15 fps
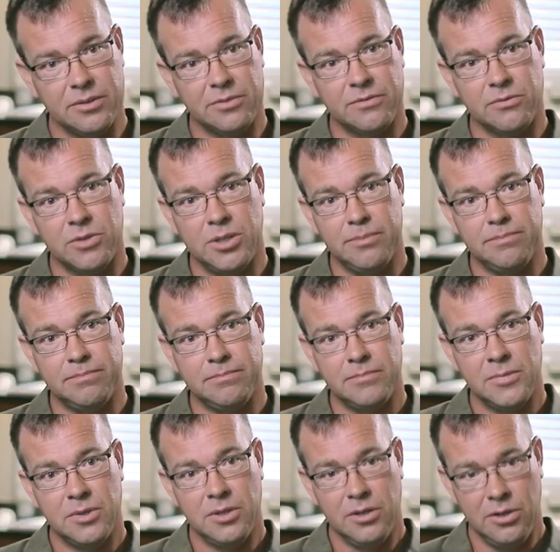that are from
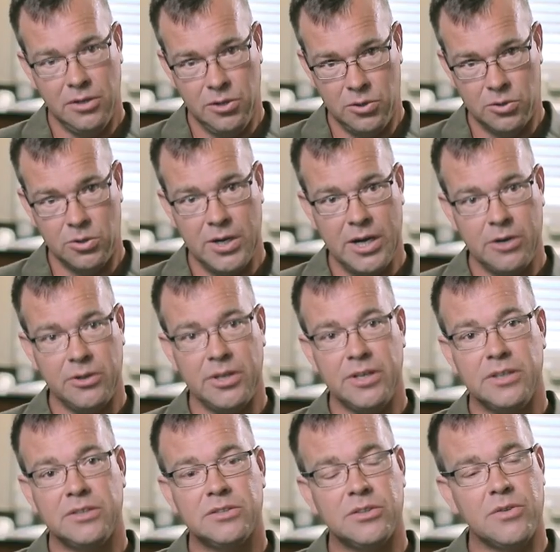your
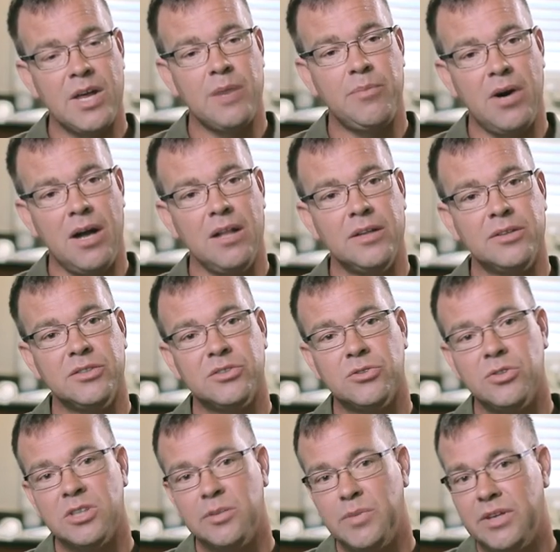area. So that pollen is
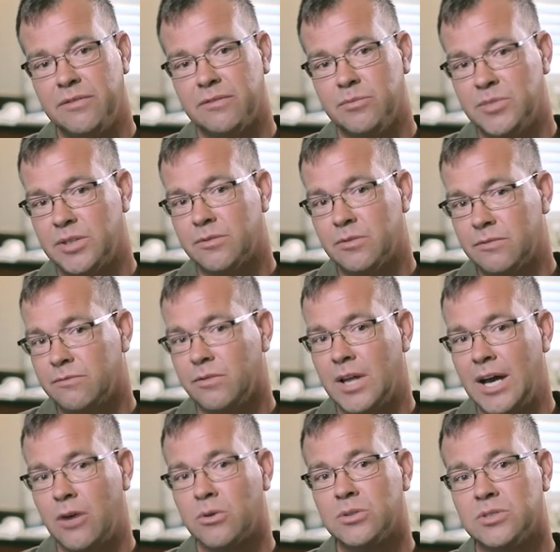going to be from different
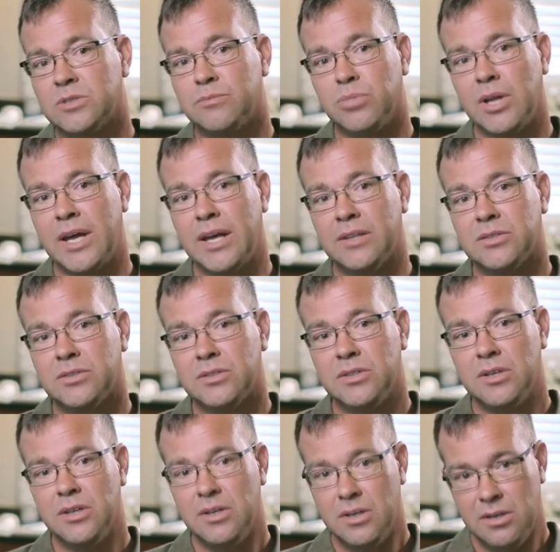flowers and plants
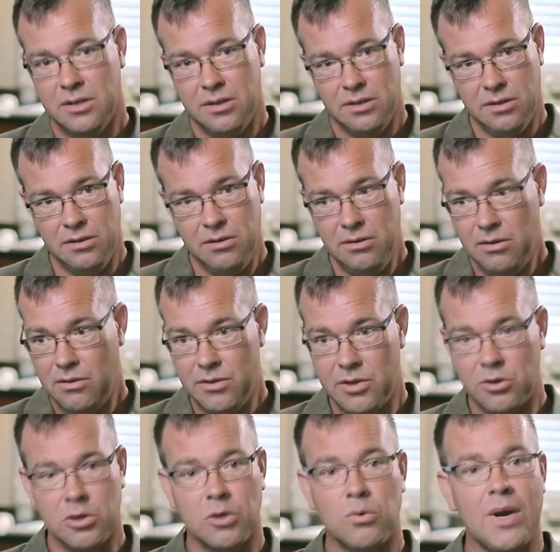
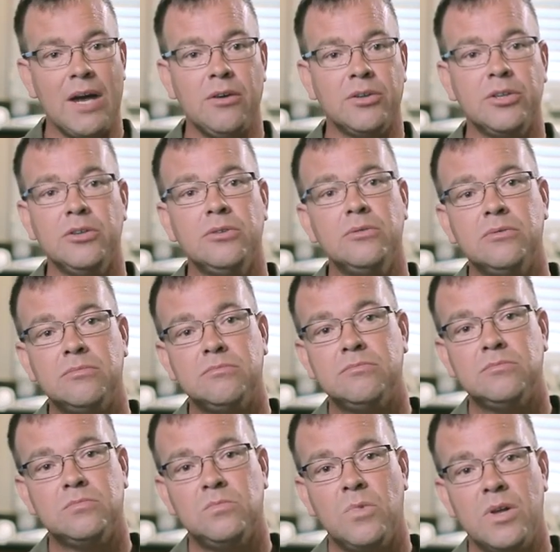that are around you,
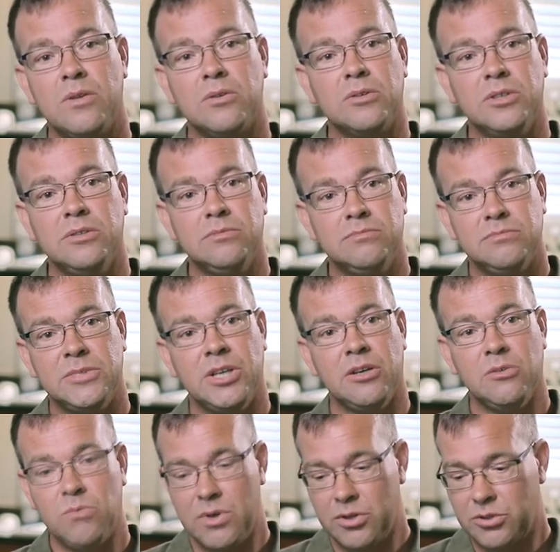whether you're
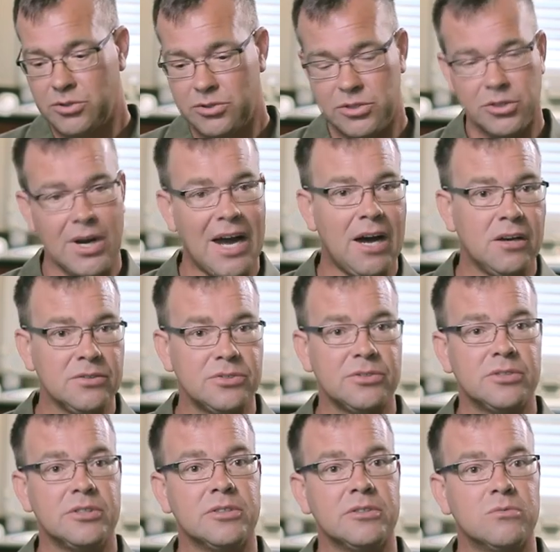at your house
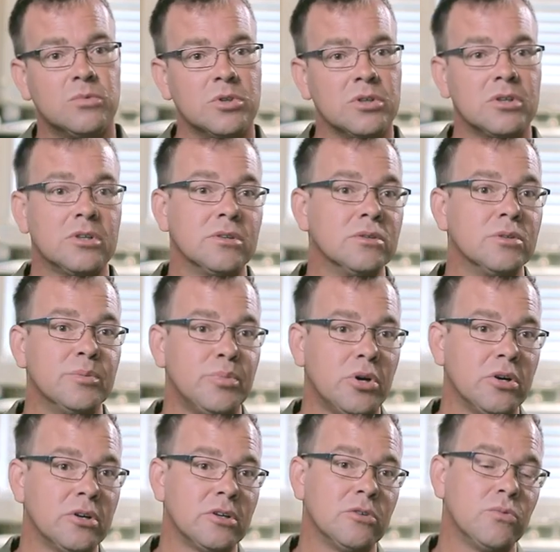or you're at work or the
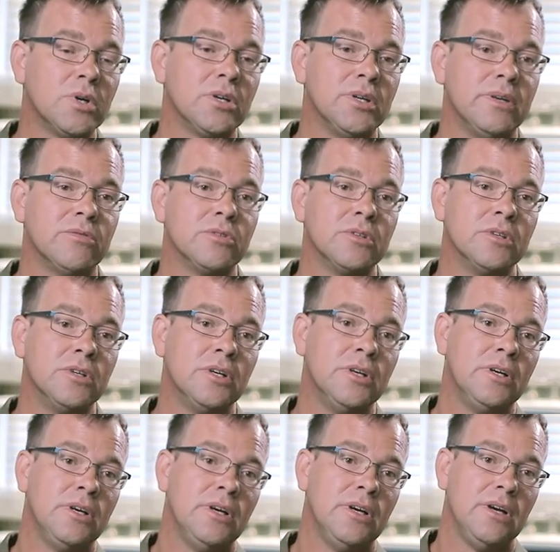park or wherever.
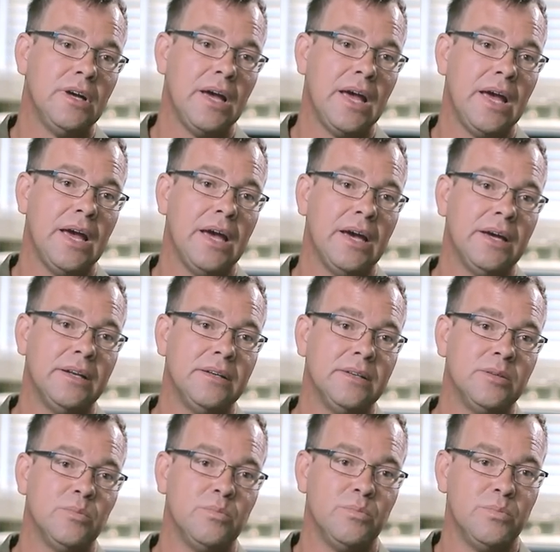And